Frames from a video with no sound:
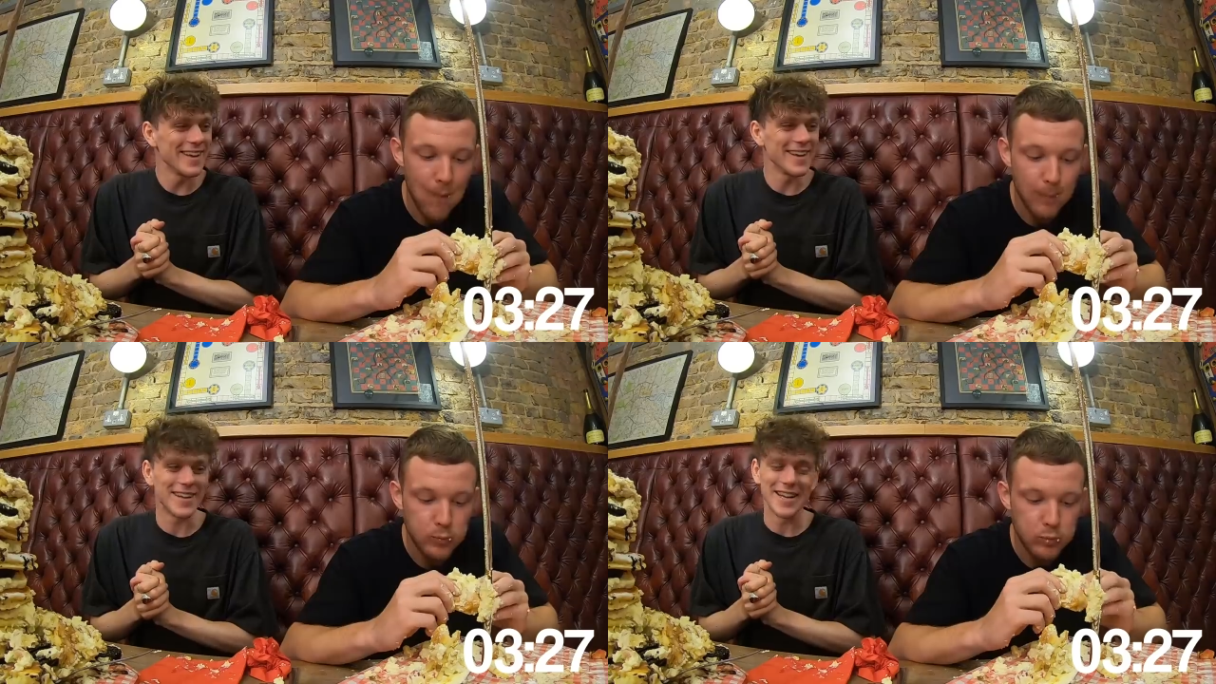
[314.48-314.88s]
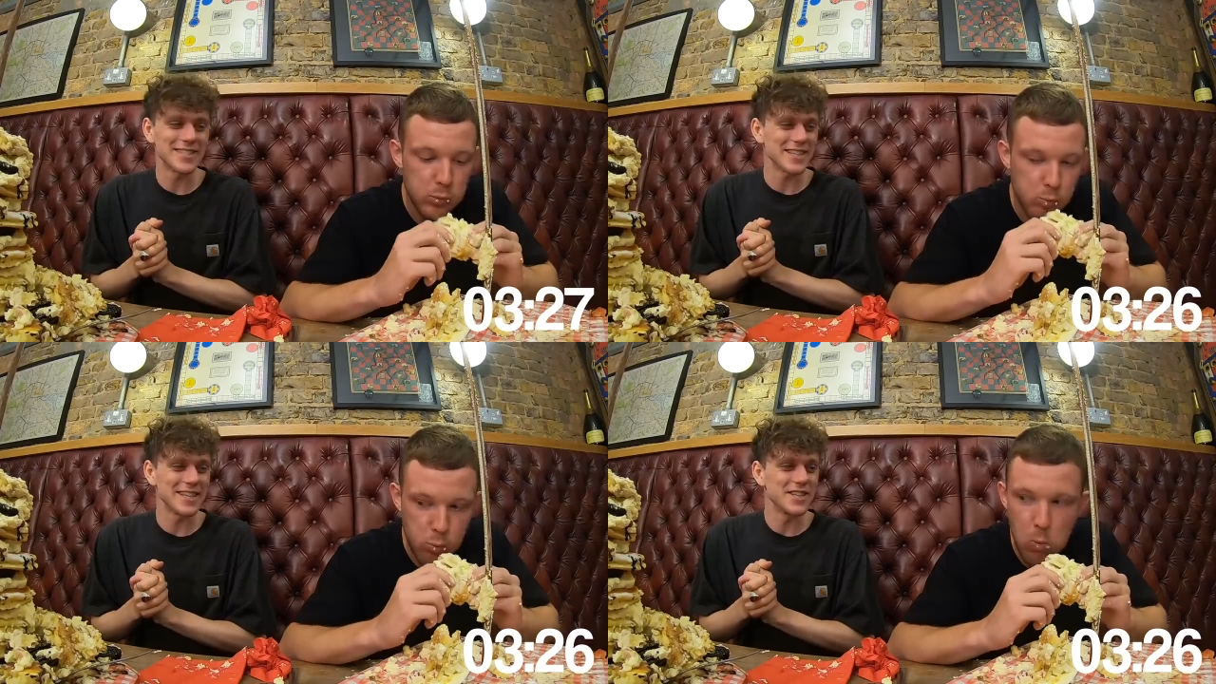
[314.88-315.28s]

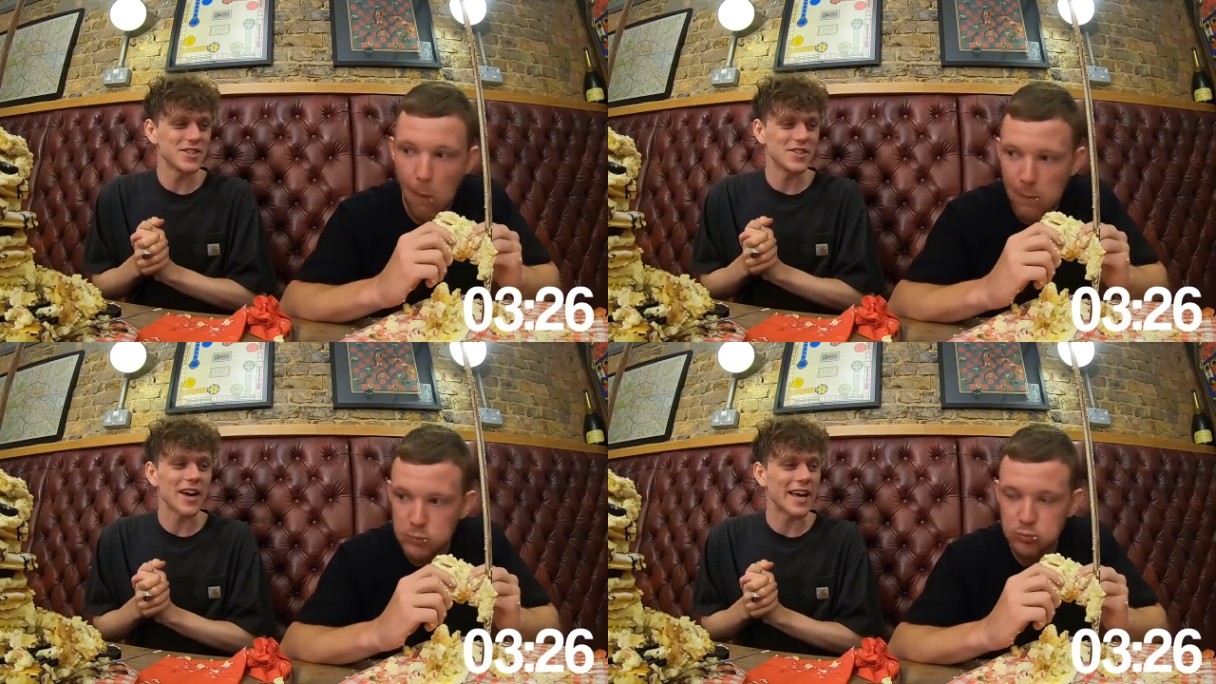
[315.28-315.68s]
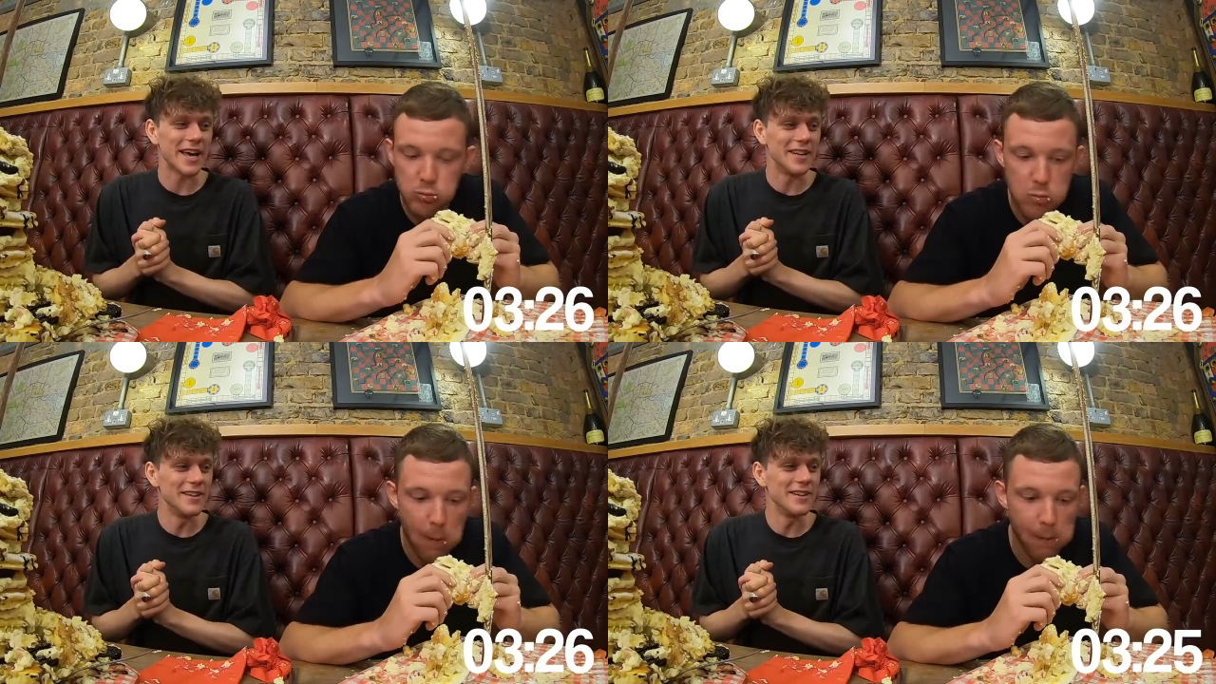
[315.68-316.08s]
Speaker 1: Literally, suck it
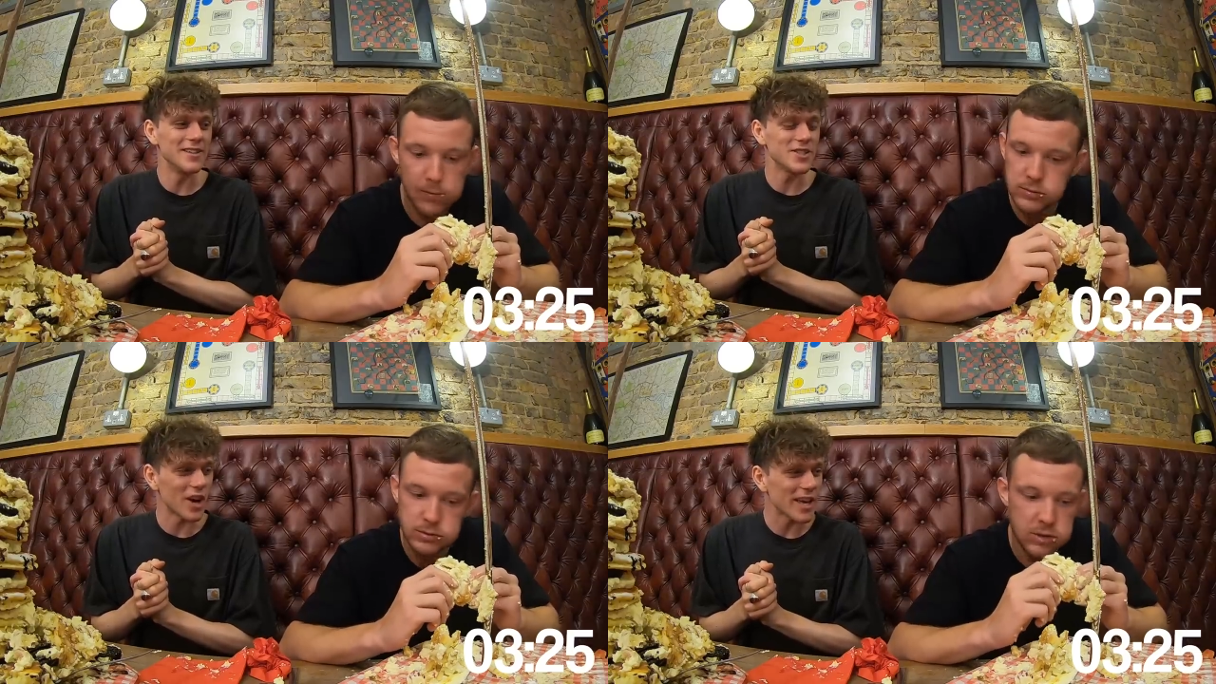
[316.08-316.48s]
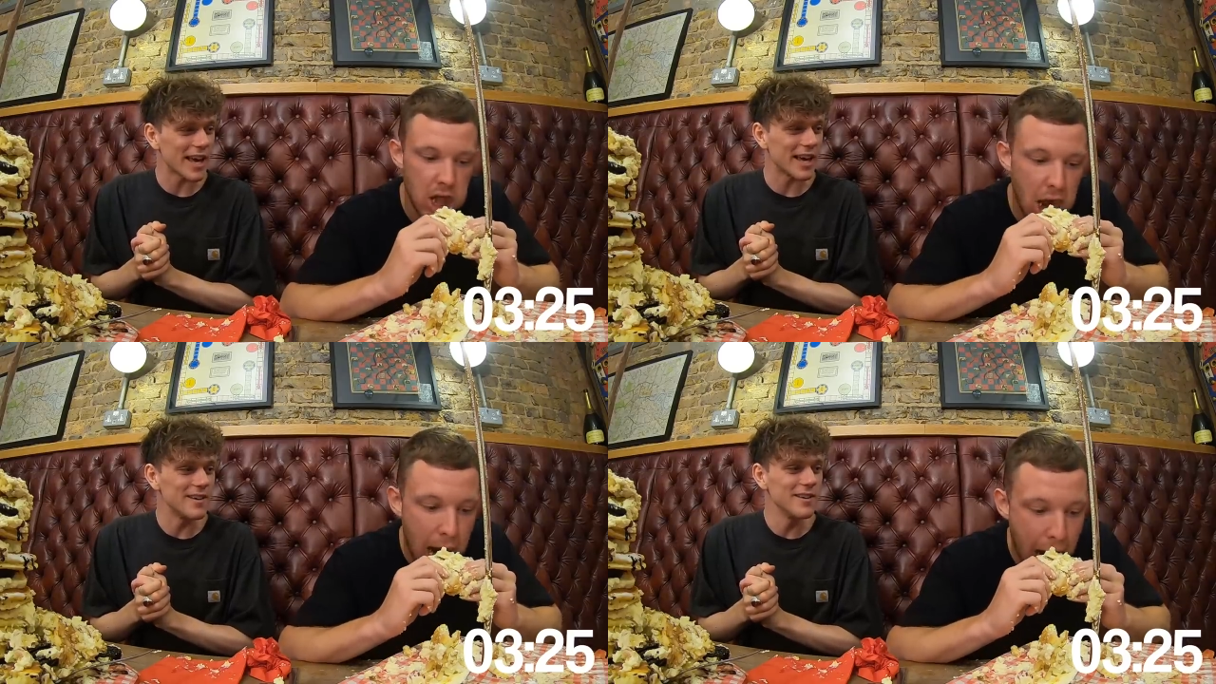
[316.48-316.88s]
in, suck
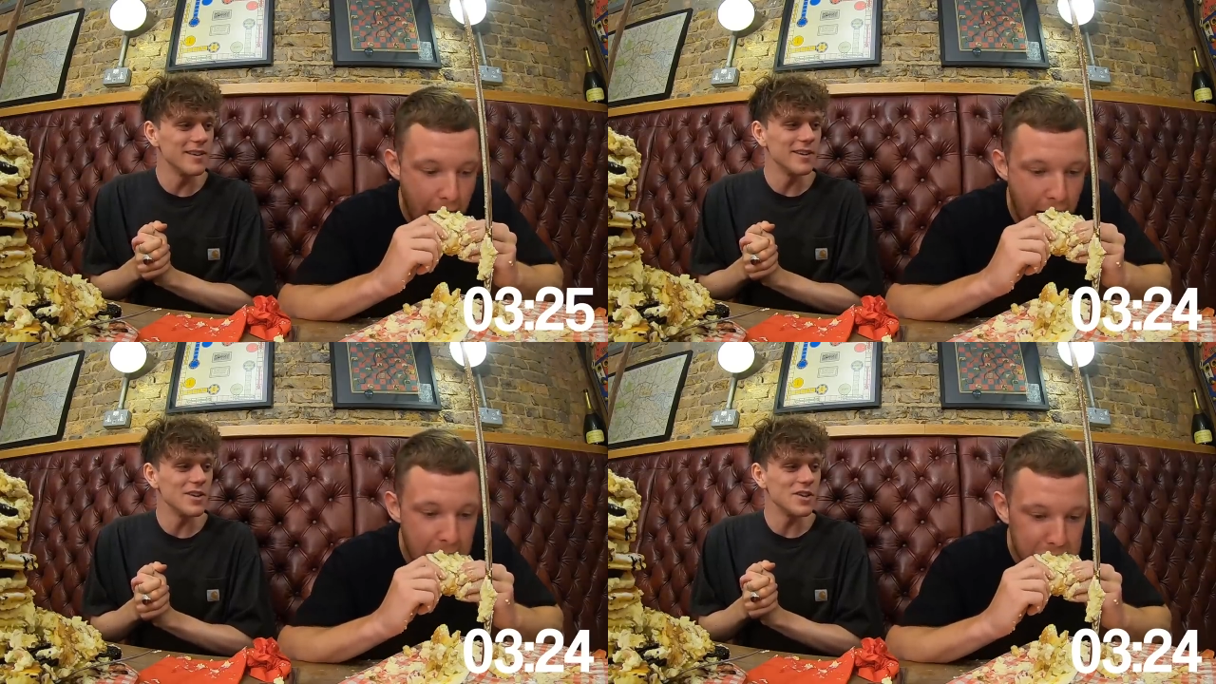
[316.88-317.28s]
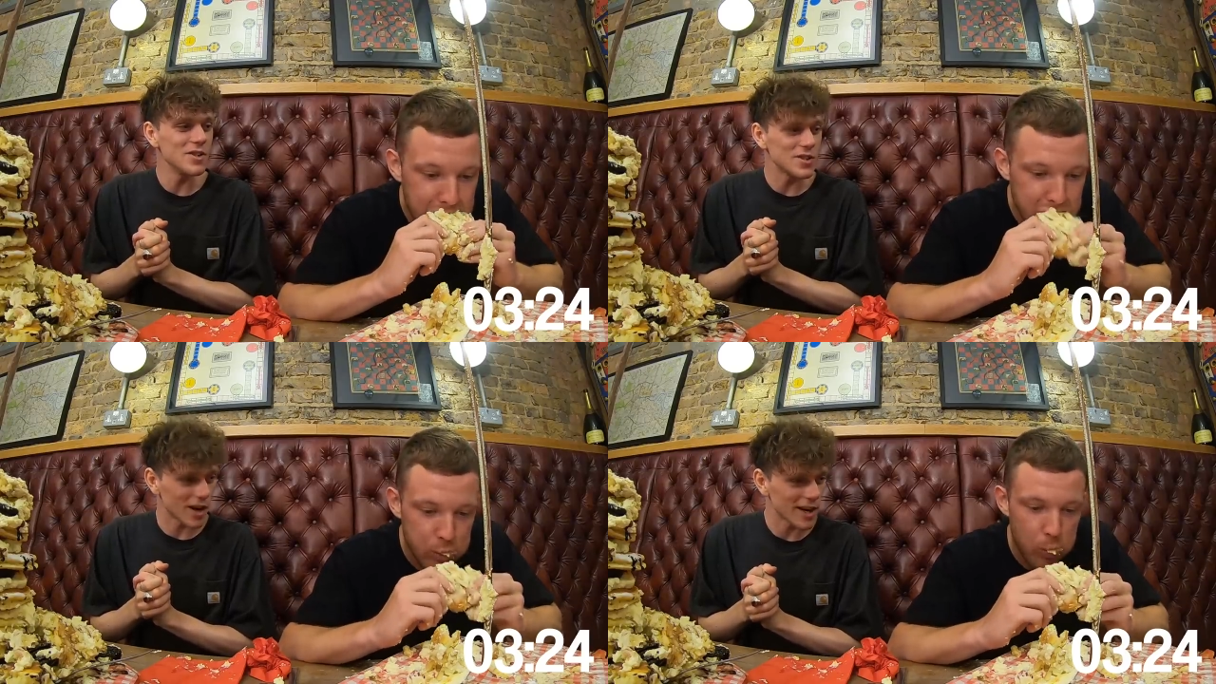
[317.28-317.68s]
it in,
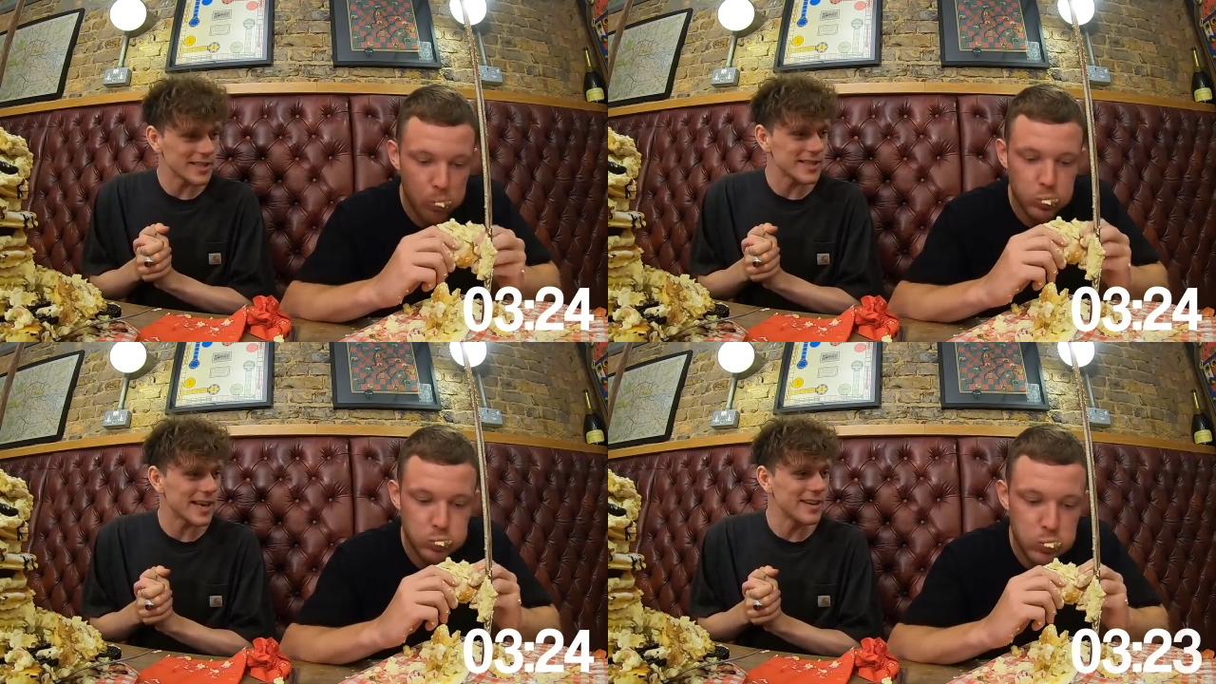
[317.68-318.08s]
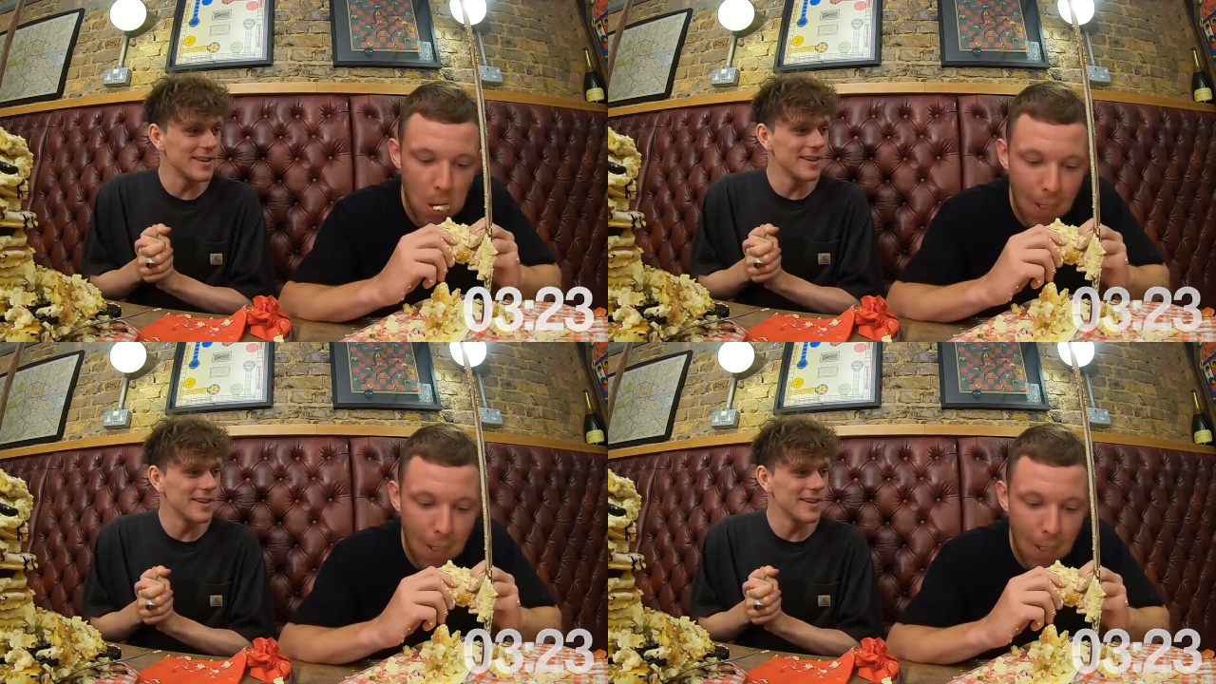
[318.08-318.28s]
suck it in.